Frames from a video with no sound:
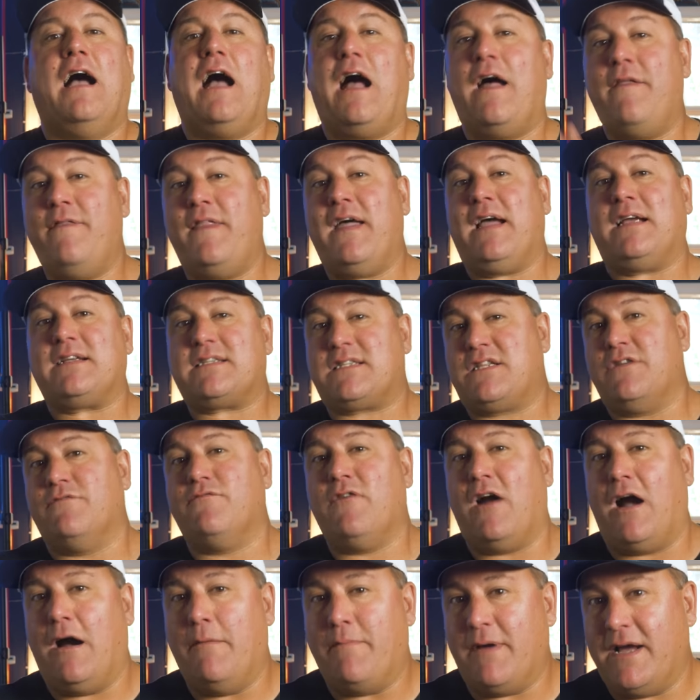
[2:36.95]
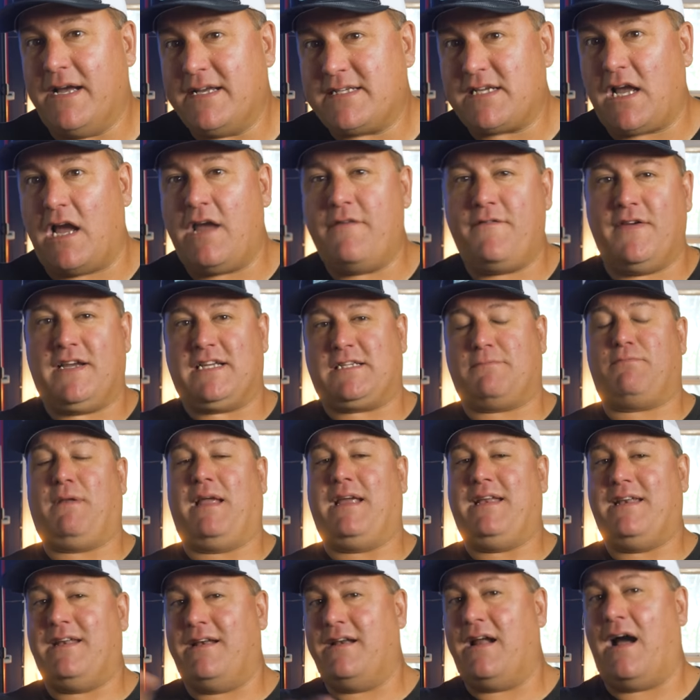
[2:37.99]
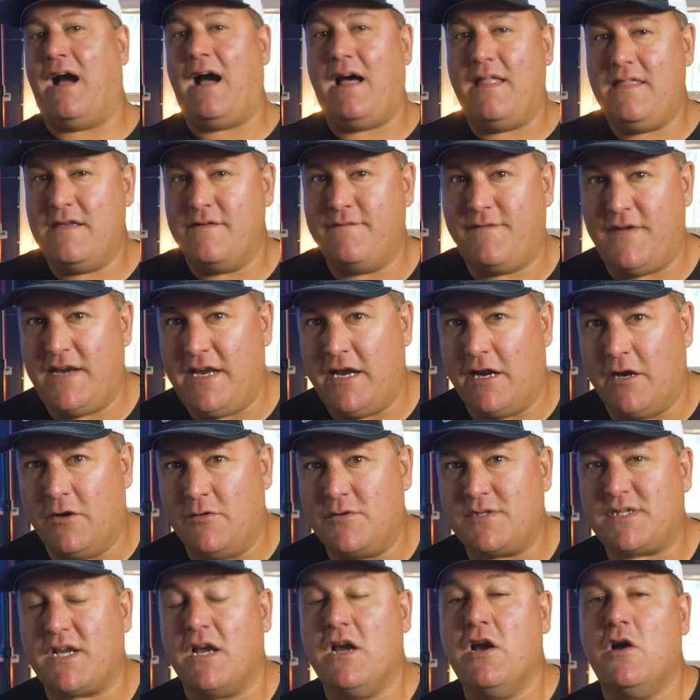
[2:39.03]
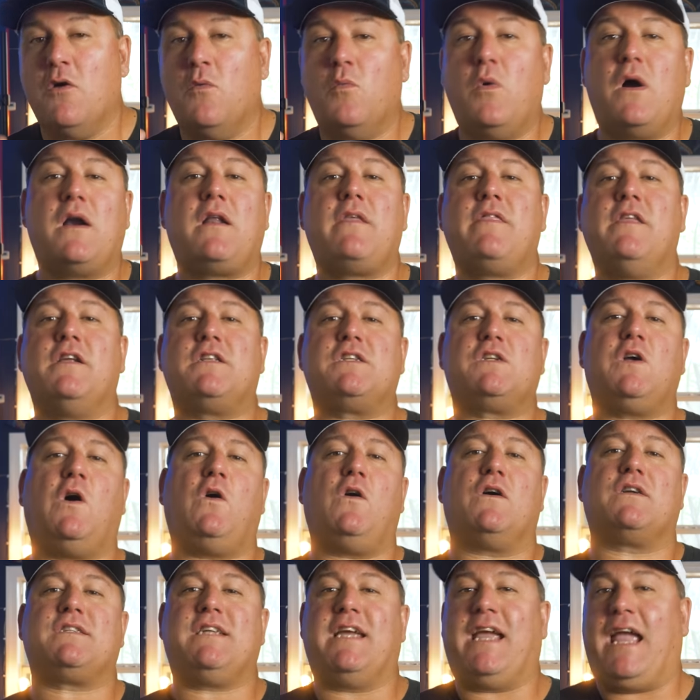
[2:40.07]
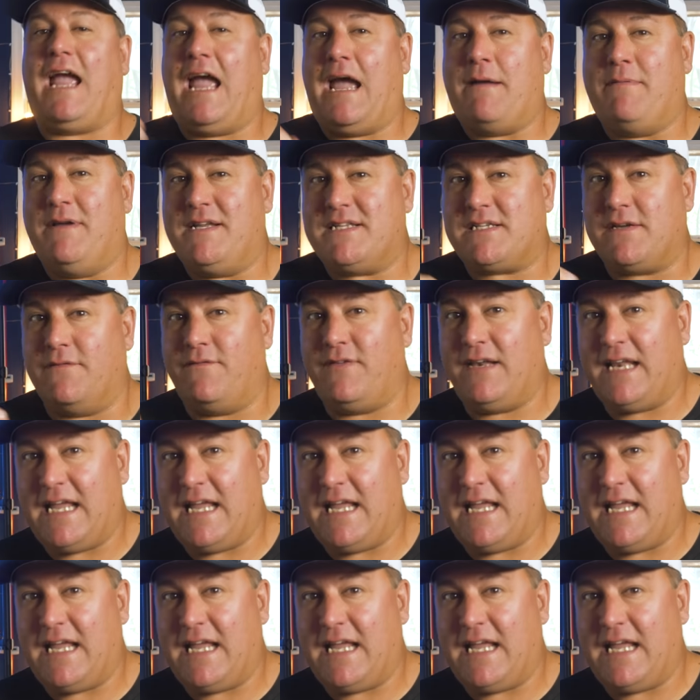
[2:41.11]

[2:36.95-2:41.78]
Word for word: And that's the rub. As I've explained in other videos, one of the toxic habits of